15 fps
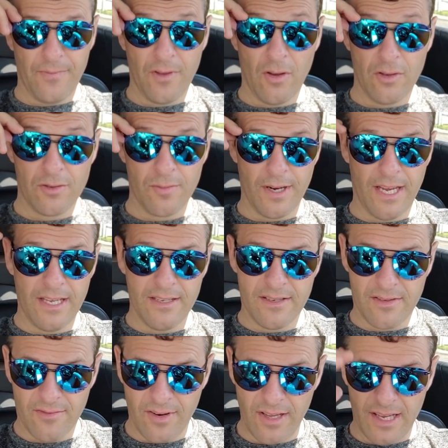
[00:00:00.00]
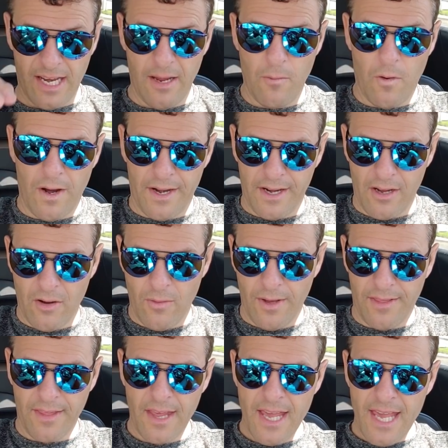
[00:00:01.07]
Those were his three that he wanted to go
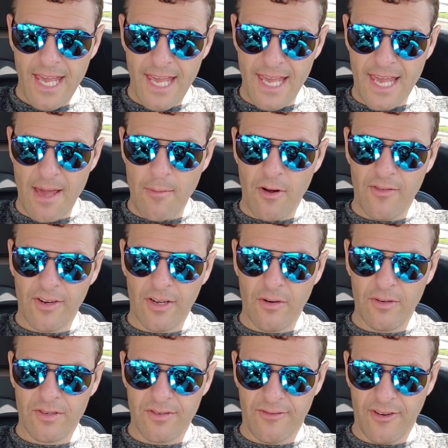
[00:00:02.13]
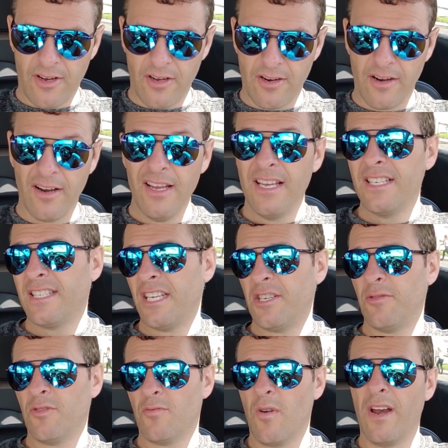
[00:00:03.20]
with. He came over to go with Trafalgar. Said
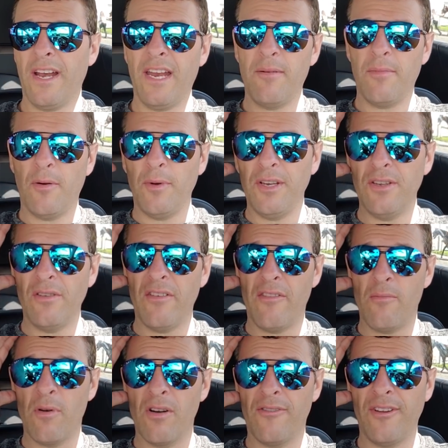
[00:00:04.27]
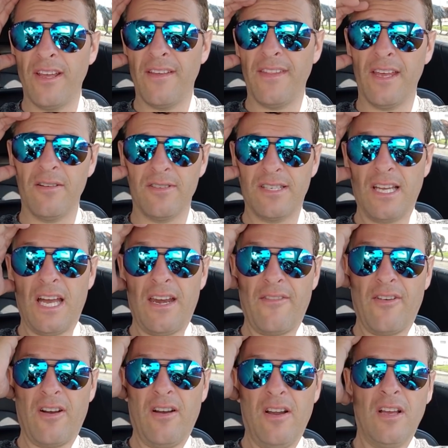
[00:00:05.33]
she was running in, but we do have a Murphy on the outside of
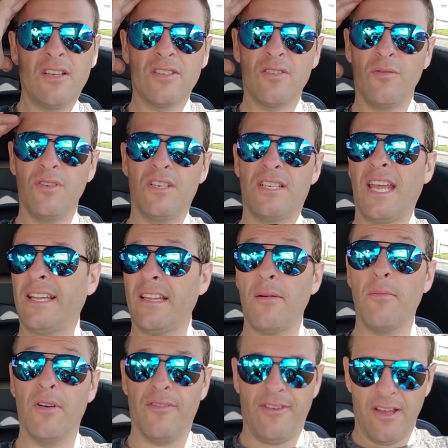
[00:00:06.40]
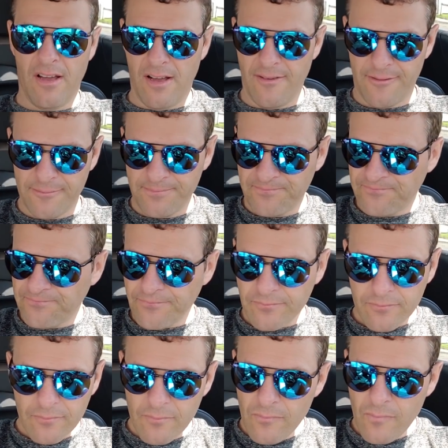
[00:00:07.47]
her, so we'll just take that Murphy off.
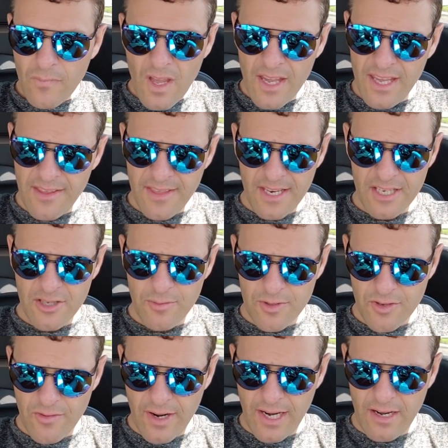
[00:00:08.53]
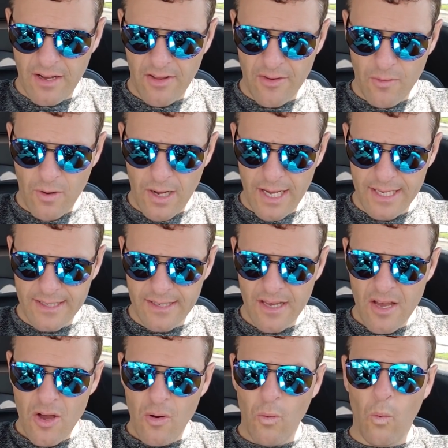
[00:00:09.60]
He thinks she was great otherwise.
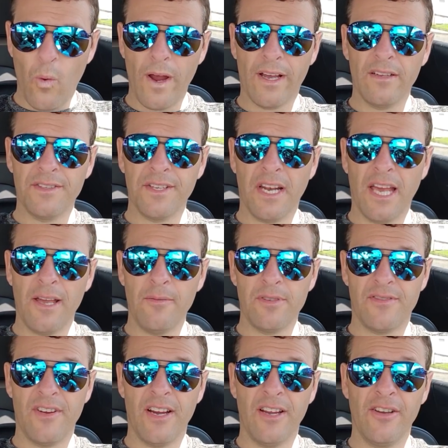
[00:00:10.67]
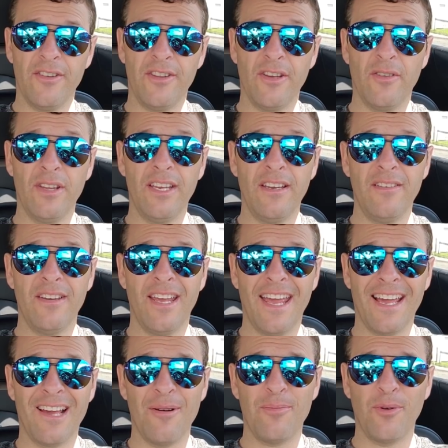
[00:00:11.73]
Wiggle Delight was very good. The only
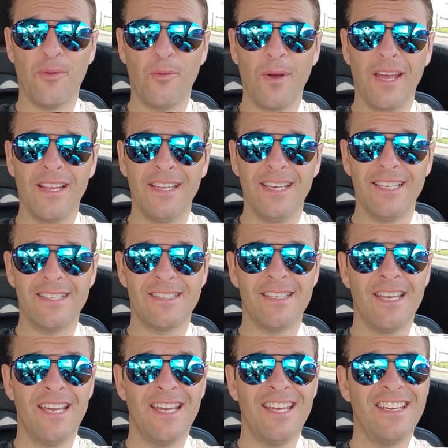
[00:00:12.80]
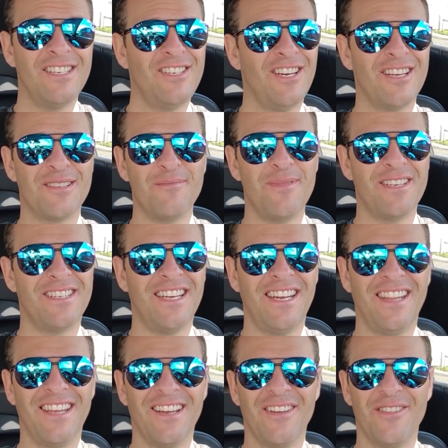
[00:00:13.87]
hiccup with Wiggle is she doesn't miss
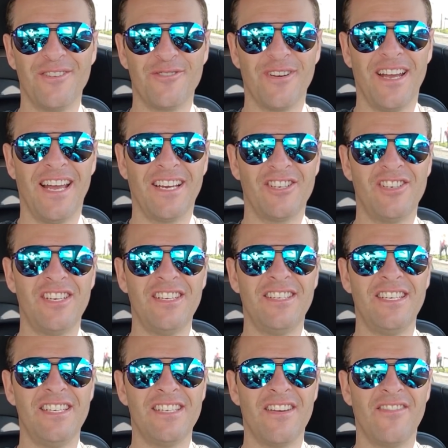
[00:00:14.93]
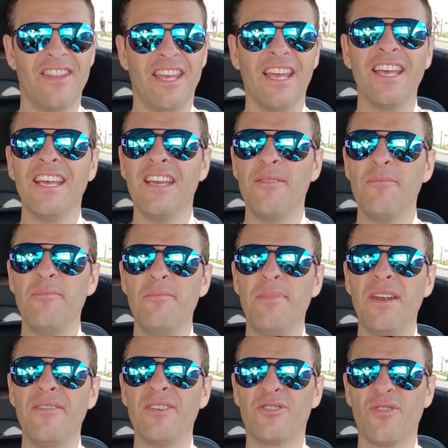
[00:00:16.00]
anything on the track. She sees everything.
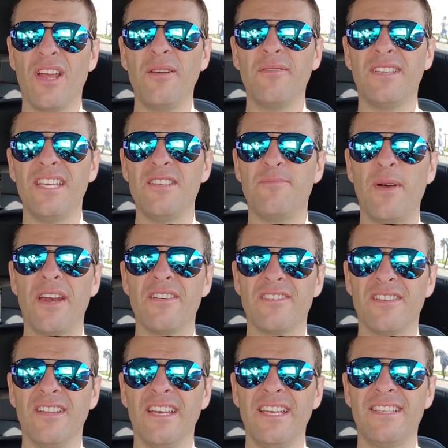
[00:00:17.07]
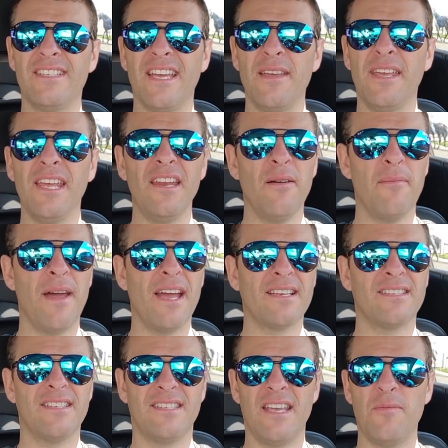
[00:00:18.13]
Bit of a trait with these Better's Delights, eh? Giddy Up
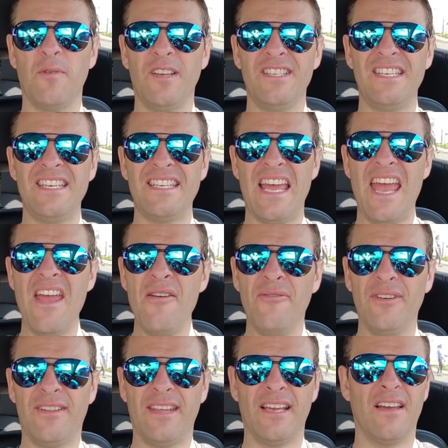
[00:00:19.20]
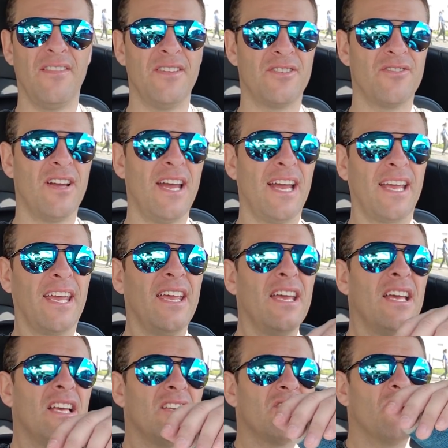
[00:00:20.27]
Max the same way. He sees everything on the track.
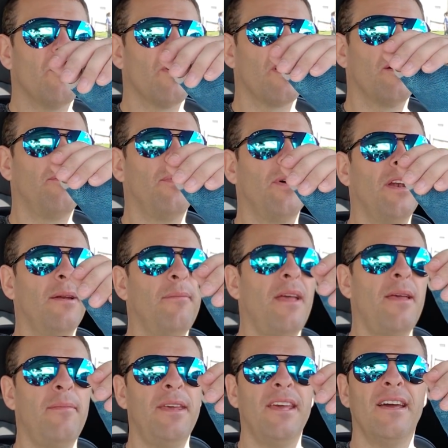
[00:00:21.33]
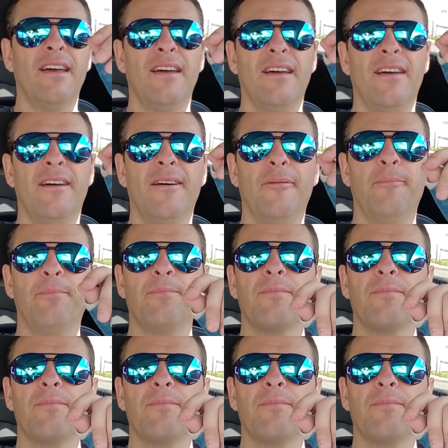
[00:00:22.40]
So we're going to put maybe a...